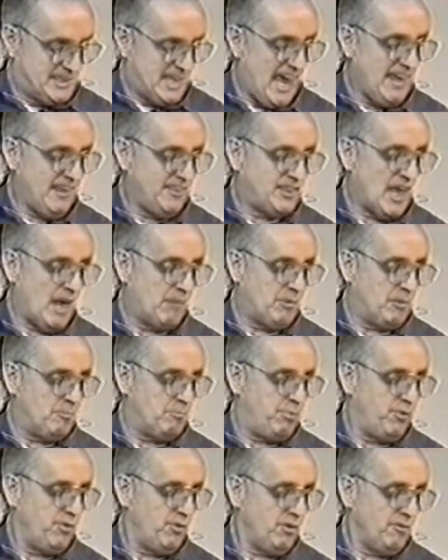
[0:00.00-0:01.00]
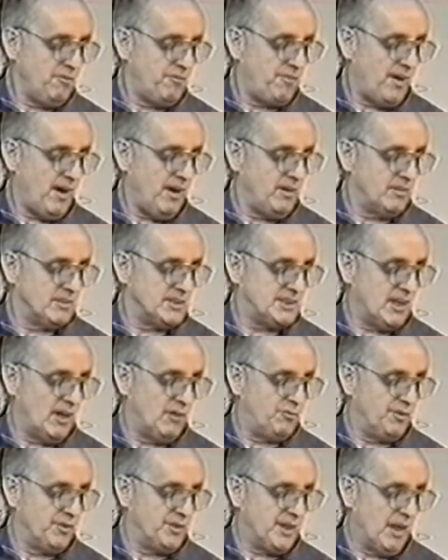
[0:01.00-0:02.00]
Take them and purify
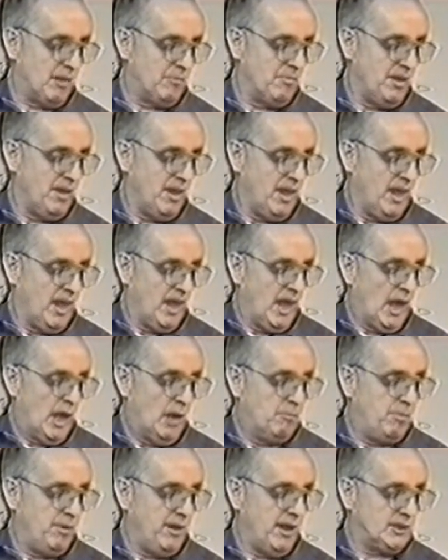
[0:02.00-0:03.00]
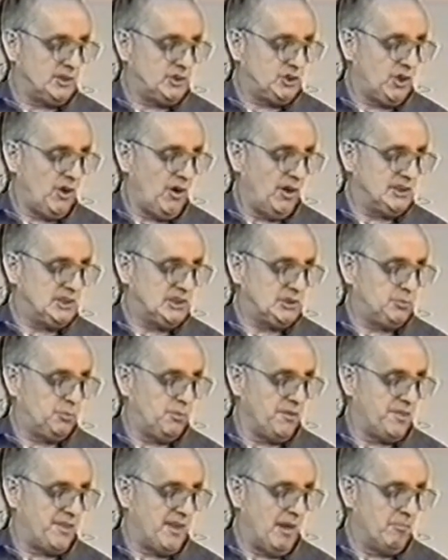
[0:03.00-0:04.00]
yourself with them, and be at charges
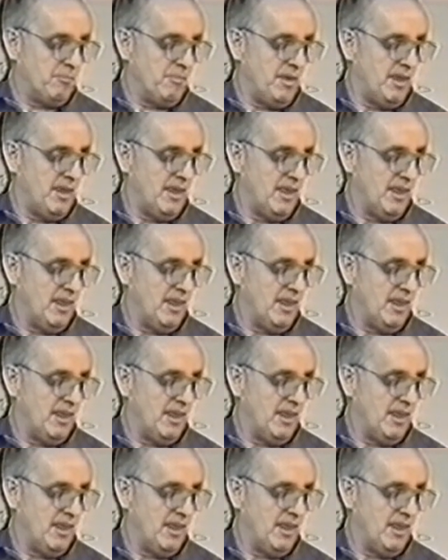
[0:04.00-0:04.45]
with them,